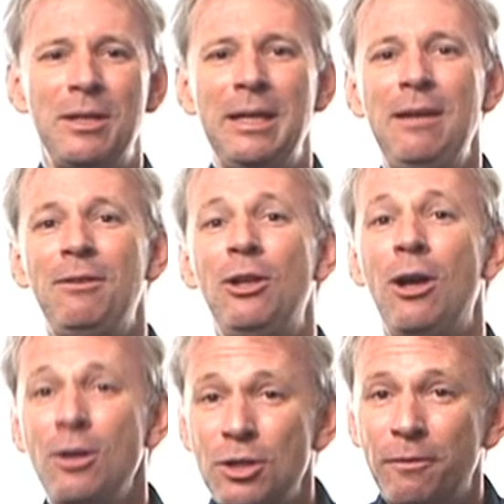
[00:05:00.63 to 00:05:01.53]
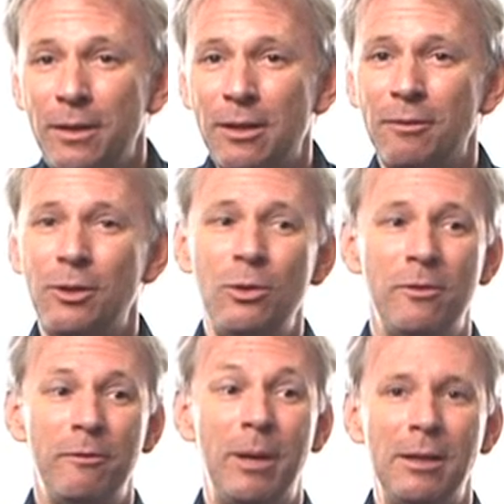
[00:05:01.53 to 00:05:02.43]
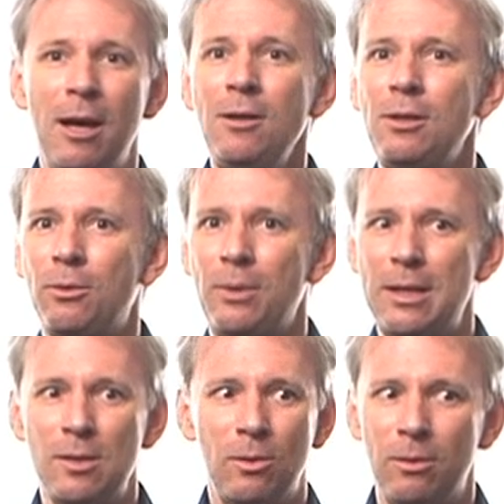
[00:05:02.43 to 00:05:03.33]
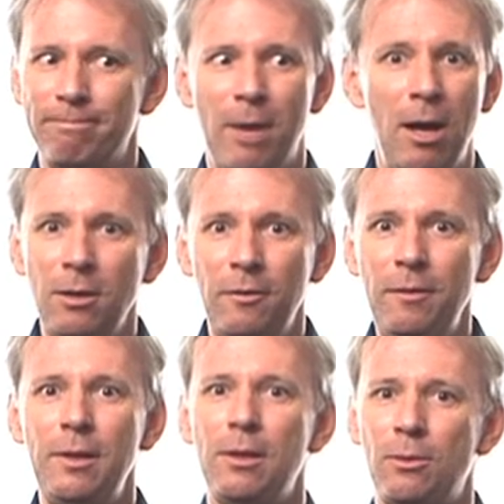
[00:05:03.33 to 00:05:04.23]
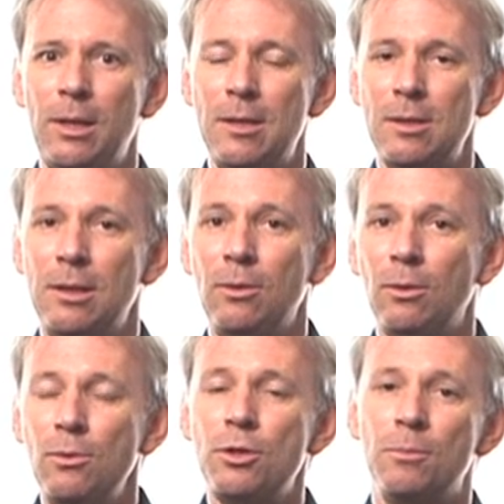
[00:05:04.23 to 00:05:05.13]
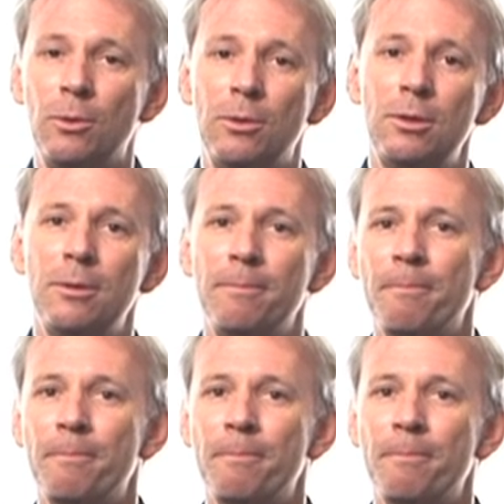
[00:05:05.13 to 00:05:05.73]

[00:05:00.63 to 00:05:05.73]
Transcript: an even larger field of view of about 100 degrees or 150 degrees in occlusion mode.